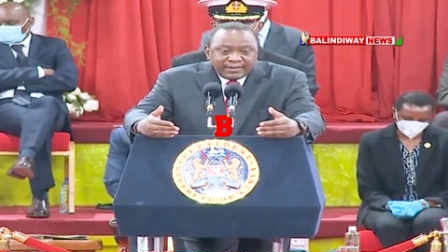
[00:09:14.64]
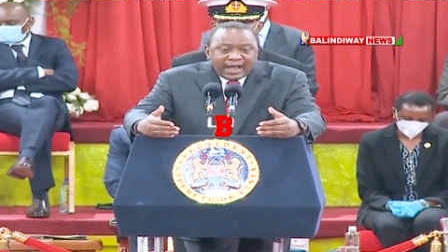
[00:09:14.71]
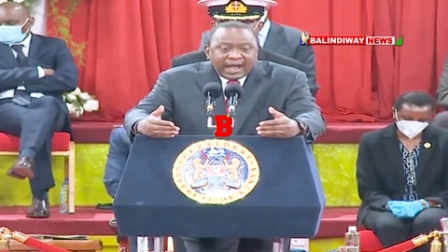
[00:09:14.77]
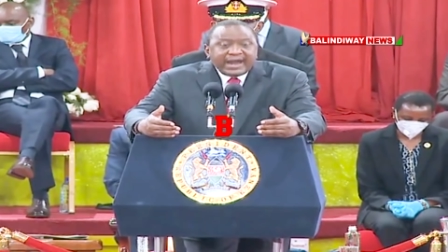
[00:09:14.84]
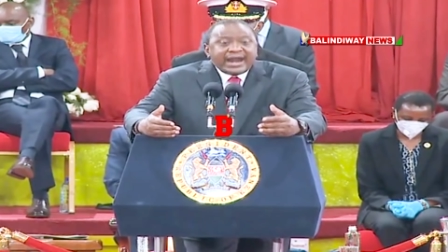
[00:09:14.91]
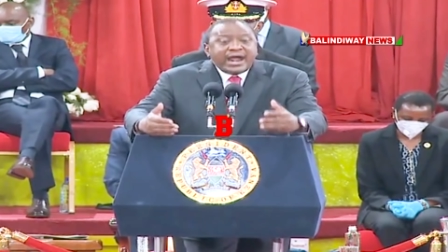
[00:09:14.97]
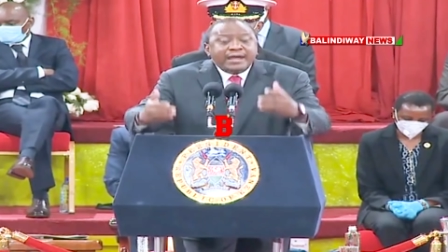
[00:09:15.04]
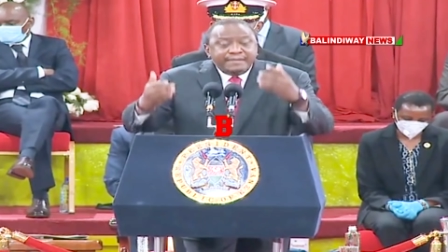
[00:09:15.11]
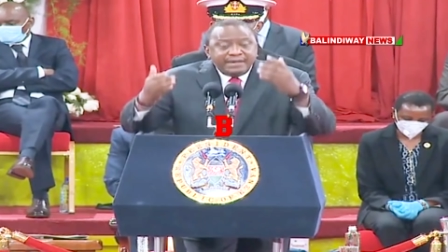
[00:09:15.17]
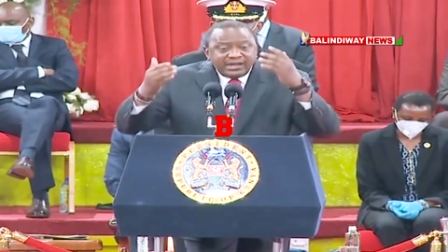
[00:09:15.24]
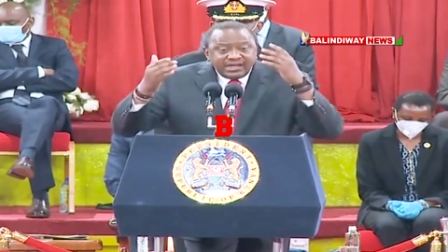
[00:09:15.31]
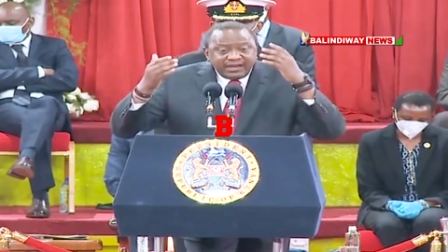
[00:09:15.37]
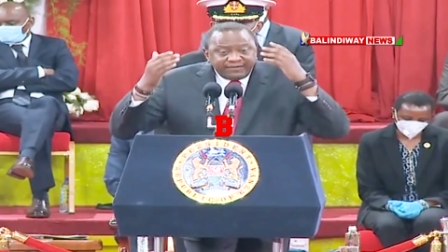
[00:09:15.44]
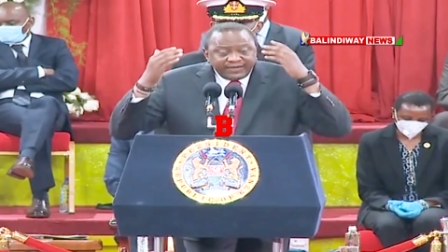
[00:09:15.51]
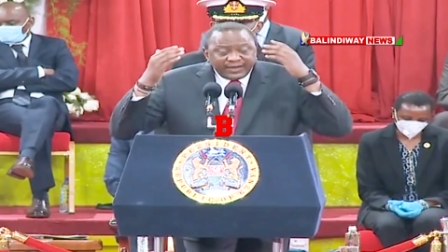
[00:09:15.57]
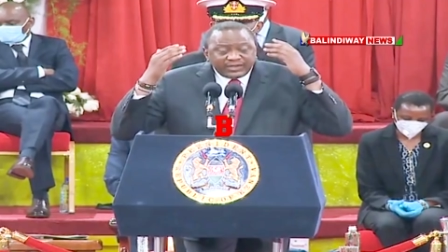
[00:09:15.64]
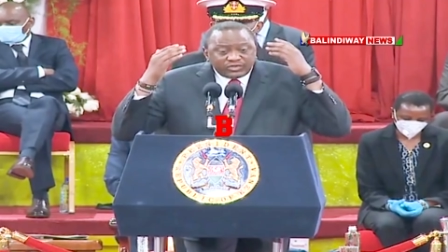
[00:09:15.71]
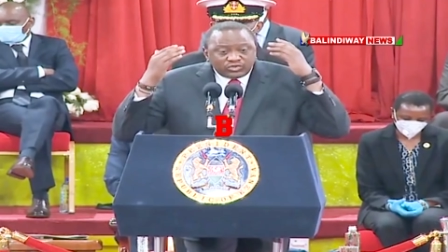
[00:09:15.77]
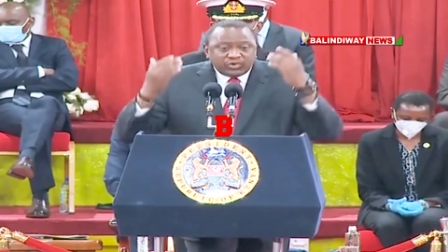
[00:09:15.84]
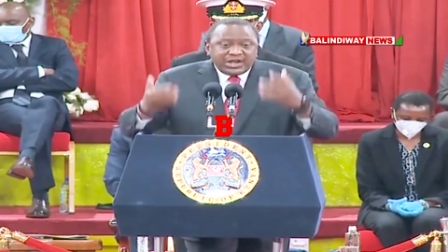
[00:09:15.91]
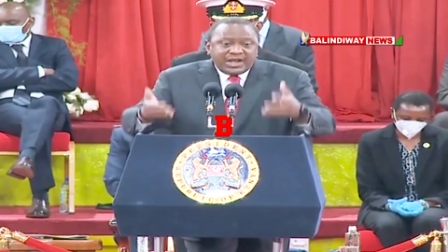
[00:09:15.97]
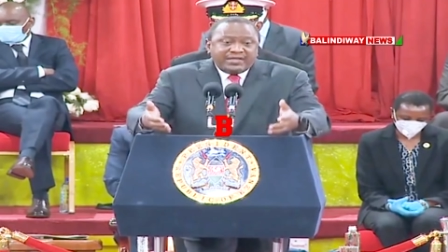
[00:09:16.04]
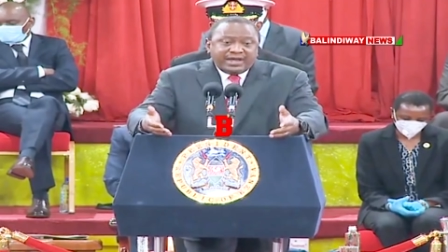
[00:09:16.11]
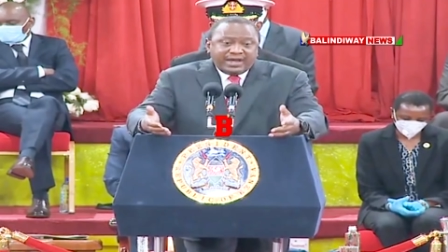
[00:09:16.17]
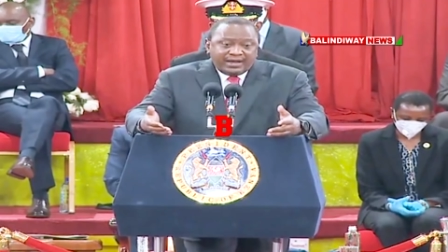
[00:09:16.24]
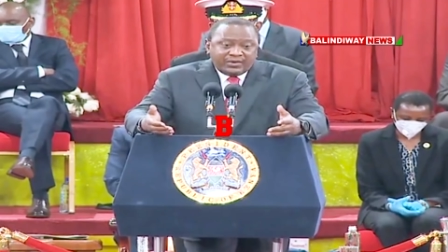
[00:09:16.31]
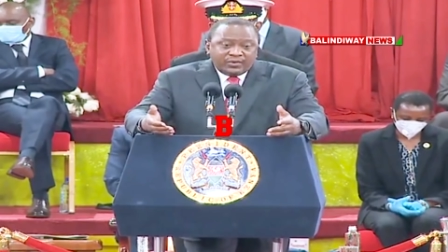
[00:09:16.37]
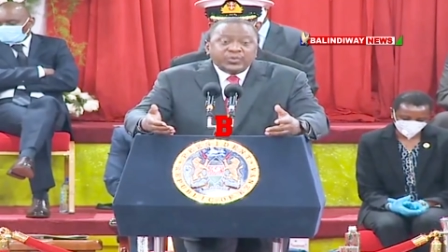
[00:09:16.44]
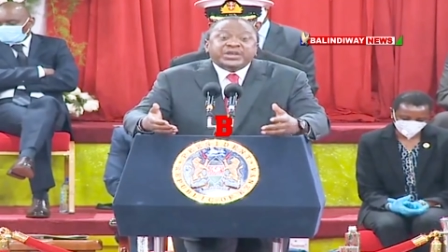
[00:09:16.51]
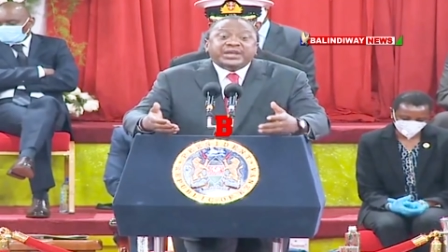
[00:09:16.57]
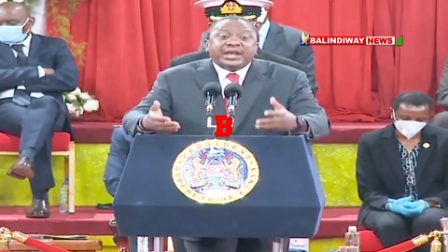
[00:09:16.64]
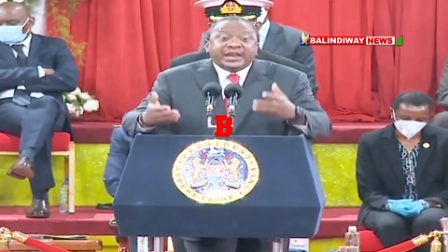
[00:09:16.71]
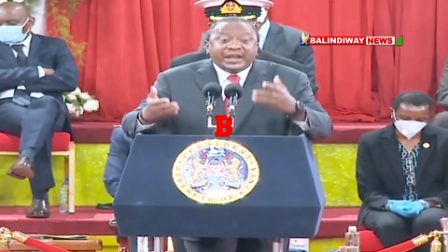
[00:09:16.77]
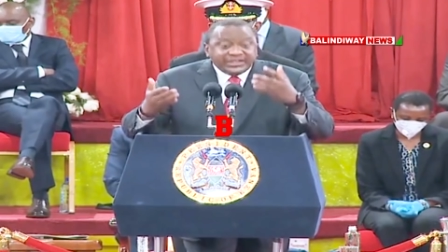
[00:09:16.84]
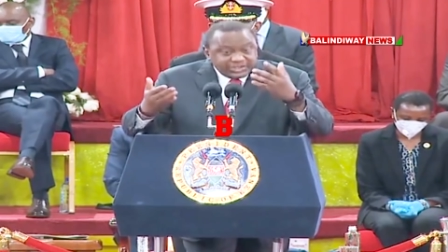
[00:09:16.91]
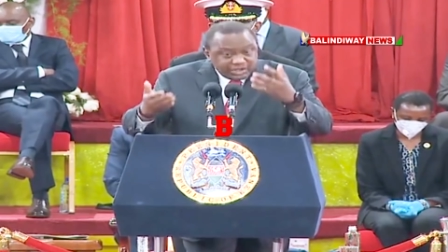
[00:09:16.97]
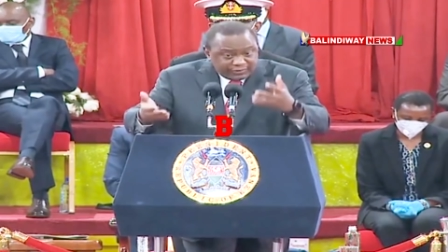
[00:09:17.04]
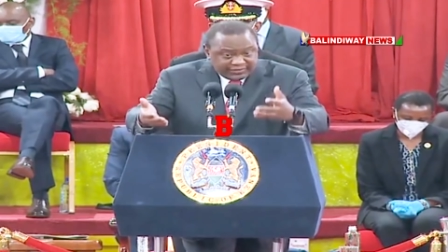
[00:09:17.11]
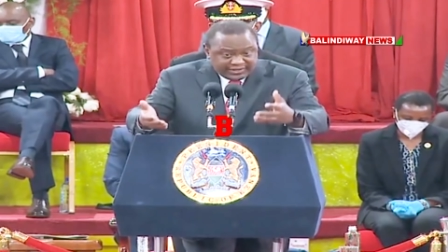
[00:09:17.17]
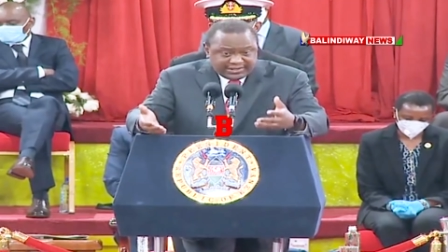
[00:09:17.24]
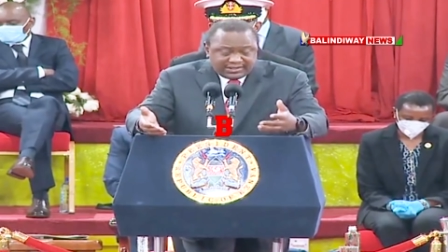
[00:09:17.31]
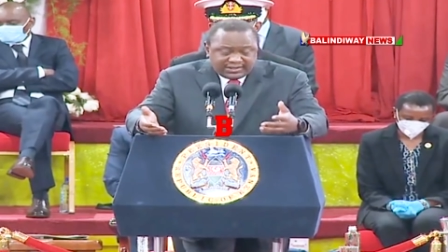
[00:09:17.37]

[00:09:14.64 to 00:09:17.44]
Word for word: And I believe that together we can achieve it.